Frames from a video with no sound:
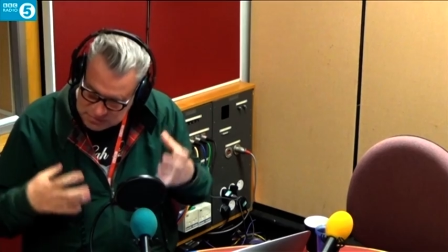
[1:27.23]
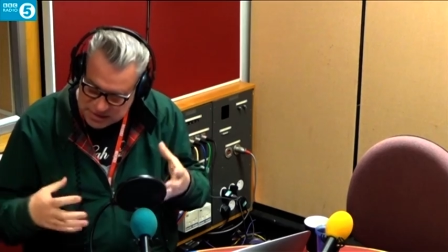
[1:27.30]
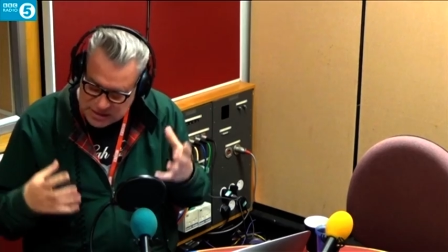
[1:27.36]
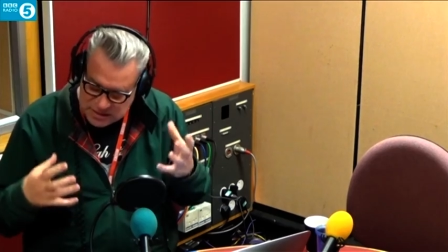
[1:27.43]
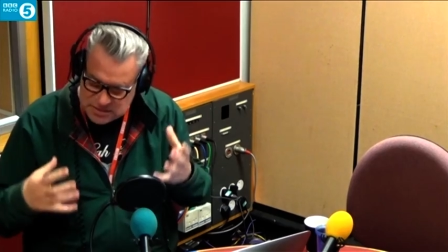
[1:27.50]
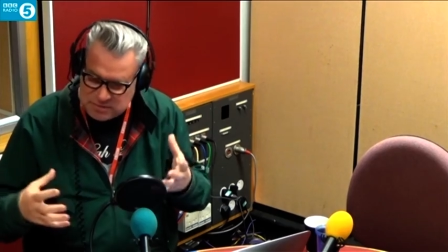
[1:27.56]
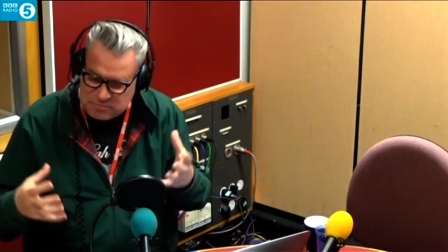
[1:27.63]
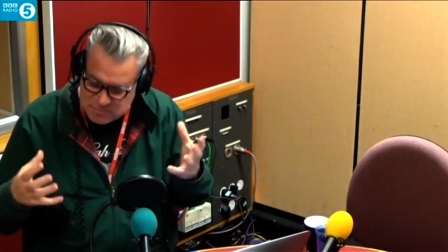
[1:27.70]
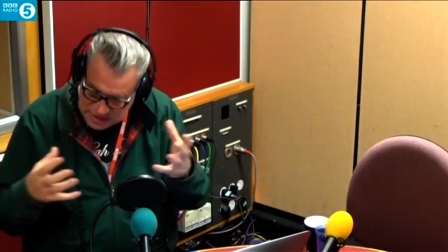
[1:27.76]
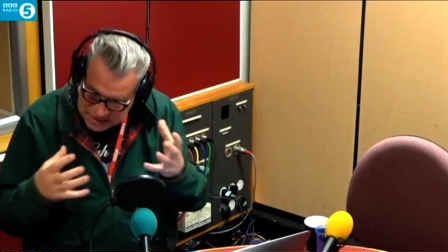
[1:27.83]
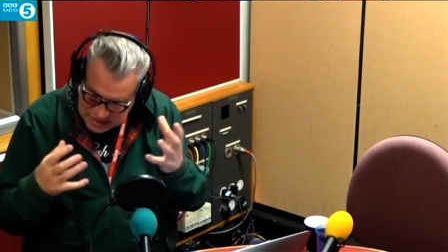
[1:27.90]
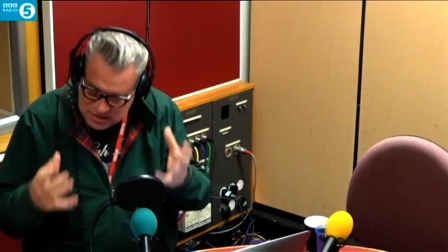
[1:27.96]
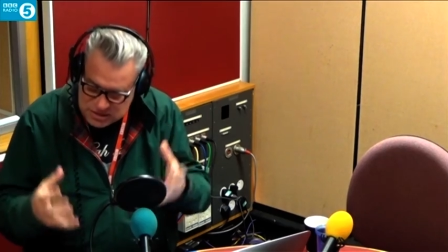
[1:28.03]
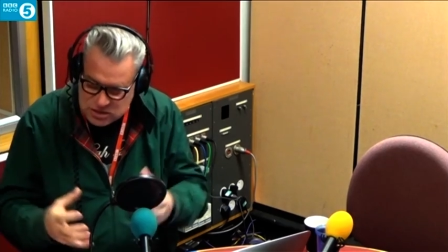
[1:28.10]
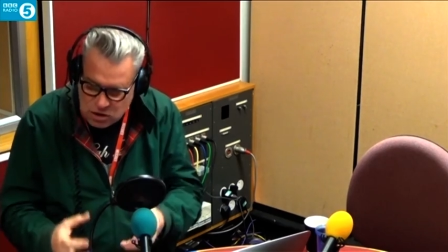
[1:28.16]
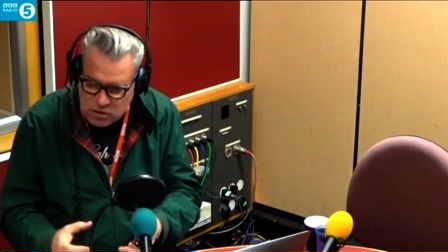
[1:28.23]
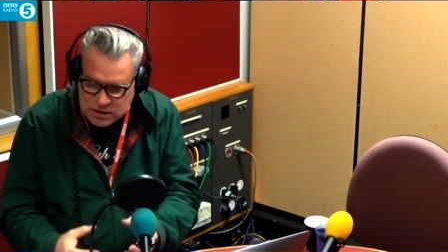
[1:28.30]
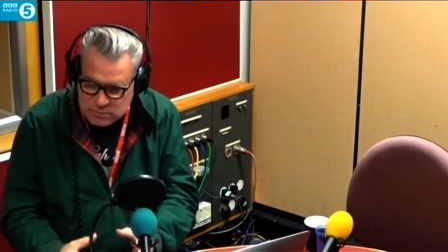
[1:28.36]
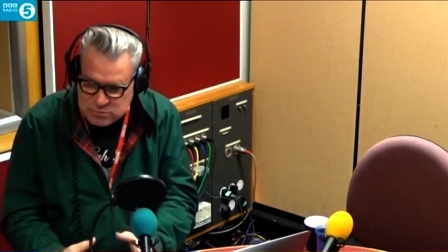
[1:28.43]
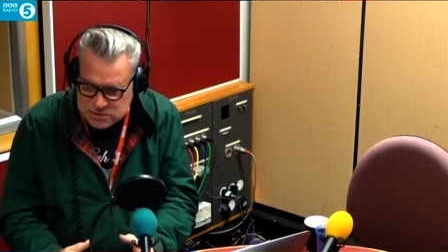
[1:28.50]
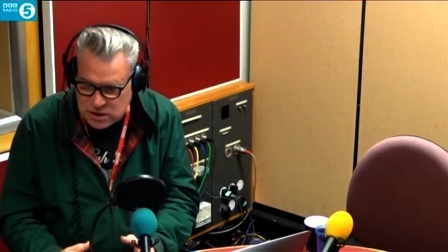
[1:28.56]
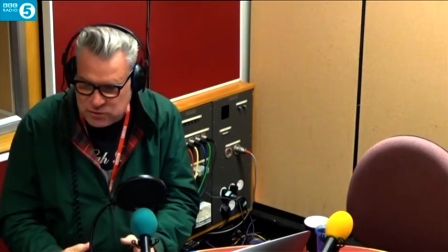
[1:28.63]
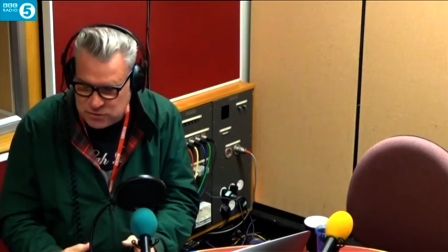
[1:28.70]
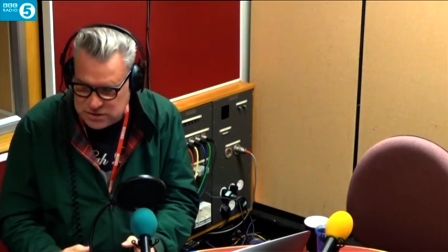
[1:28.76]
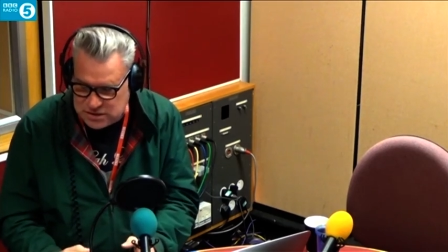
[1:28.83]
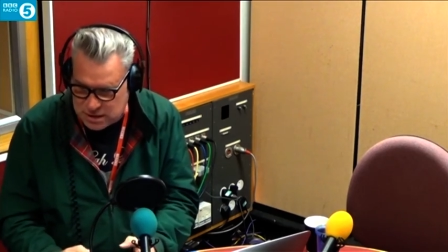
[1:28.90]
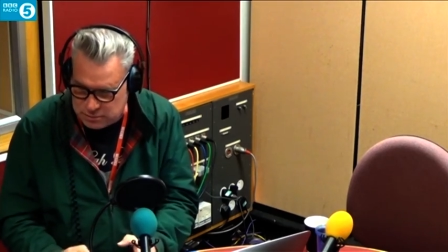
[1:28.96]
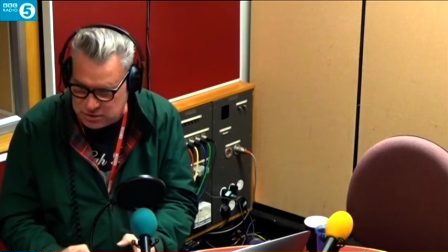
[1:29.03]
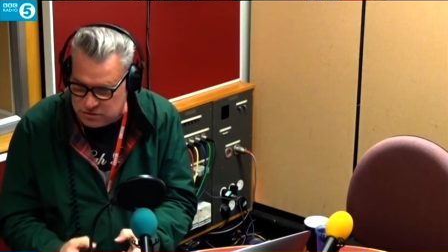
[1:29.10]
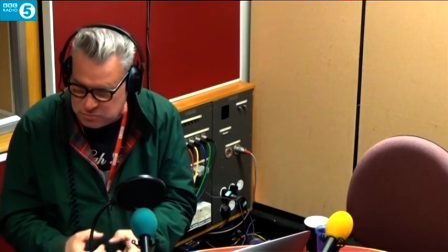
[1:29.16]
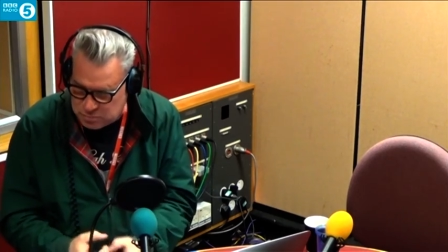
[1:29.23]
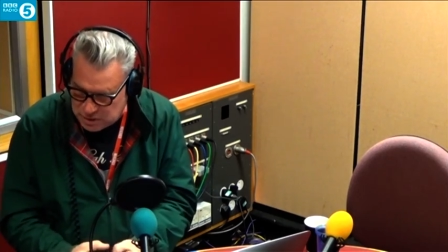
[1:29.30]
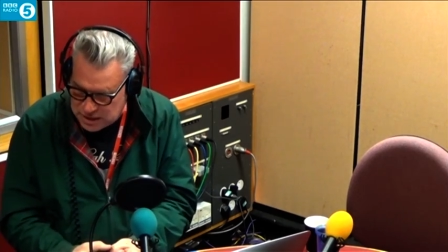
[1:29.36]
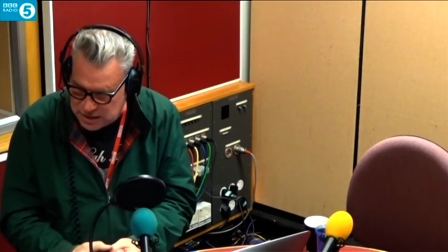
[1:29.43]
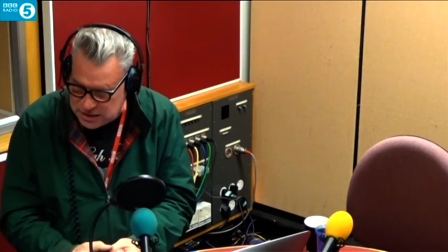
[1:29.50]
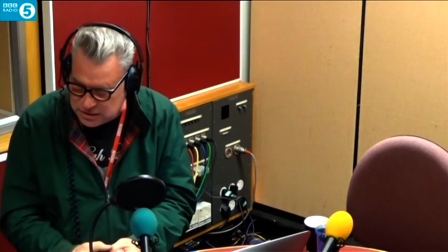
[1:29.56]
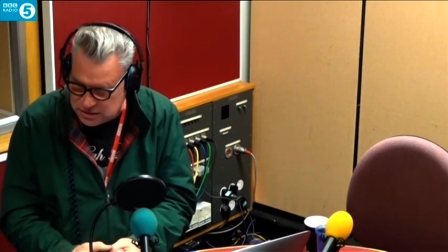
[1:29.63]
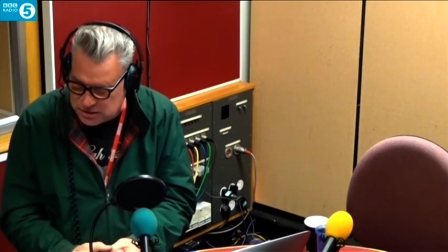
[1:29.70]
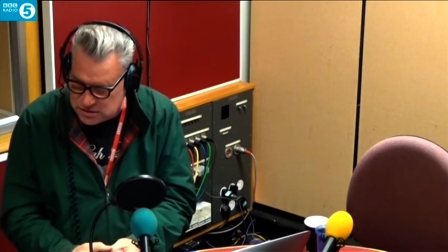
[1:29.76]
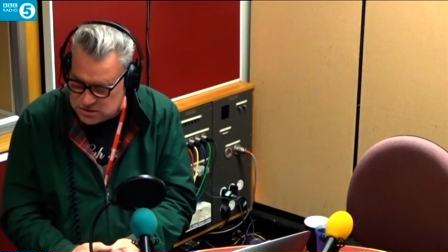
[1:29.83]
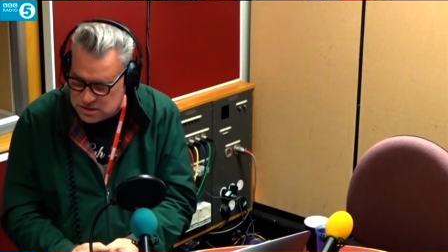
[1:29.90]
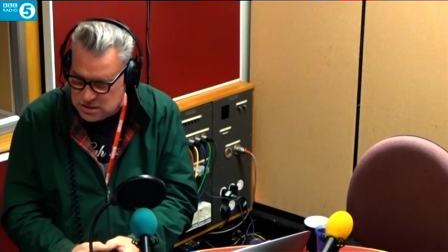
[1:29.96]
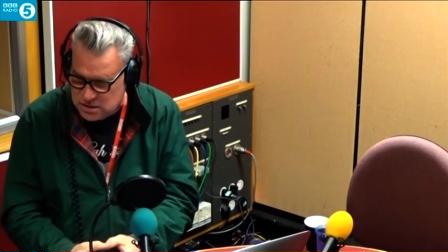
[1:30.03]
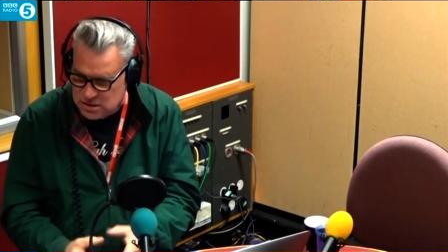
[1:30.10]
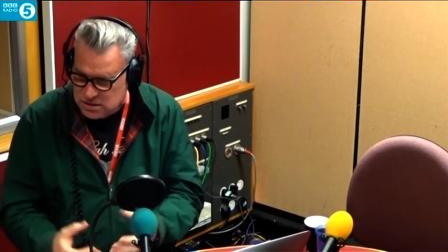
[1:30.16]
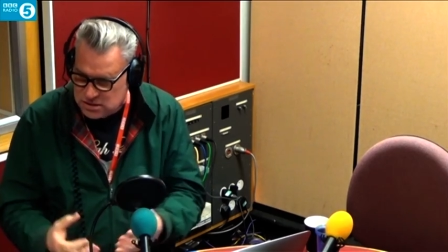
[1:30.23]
he is, he's got himself into the habit of playing these